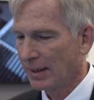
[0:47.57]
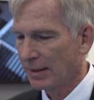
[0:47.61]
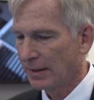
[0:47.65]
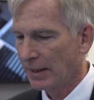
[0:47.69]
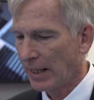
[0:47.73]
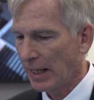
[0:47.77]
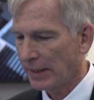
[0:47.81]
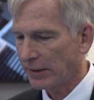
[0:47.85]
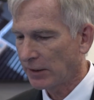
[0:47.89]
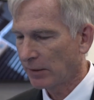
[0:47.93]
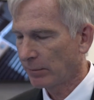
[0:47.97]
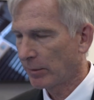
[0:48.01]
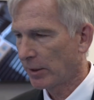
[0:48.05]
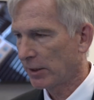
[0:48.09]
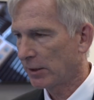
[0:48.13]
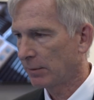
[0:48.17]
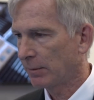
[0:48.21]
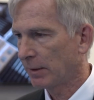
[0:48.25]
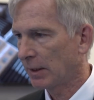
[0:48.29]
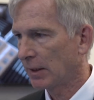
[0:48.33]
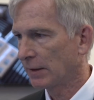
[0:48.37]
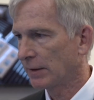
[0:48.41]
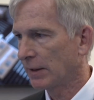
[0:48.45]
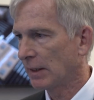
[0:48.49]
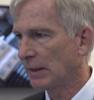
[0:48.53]
not so much
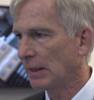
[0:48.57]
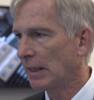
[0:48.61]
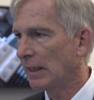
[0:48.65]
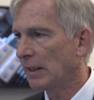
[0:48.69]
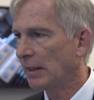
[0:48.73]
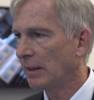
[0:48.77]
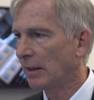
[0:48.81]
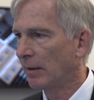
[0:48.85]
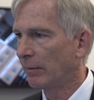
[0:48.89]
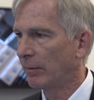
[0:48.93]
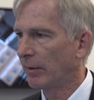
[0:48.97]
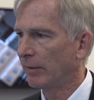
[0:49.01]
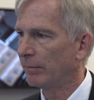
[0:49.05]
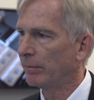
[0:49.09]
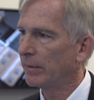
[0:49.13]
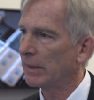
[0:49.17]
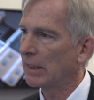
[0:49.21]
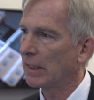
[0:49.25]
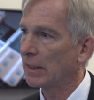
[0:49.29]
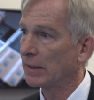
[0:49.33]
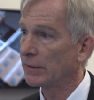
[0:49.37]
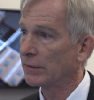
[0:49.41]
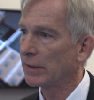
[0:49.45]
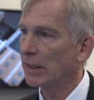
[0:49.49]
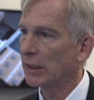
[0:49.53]
because they needed it, but
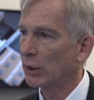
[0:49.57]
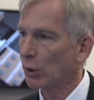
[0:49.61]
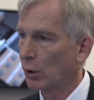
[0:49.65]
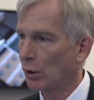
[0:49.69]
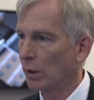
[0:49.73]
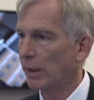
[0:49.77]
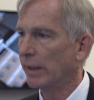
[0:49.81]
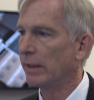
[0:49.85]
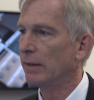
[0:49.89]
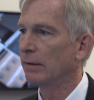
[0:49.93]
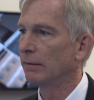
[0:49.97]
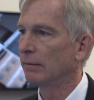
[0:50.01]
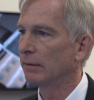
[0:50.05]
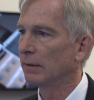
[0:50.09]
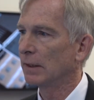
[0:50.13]
because they could.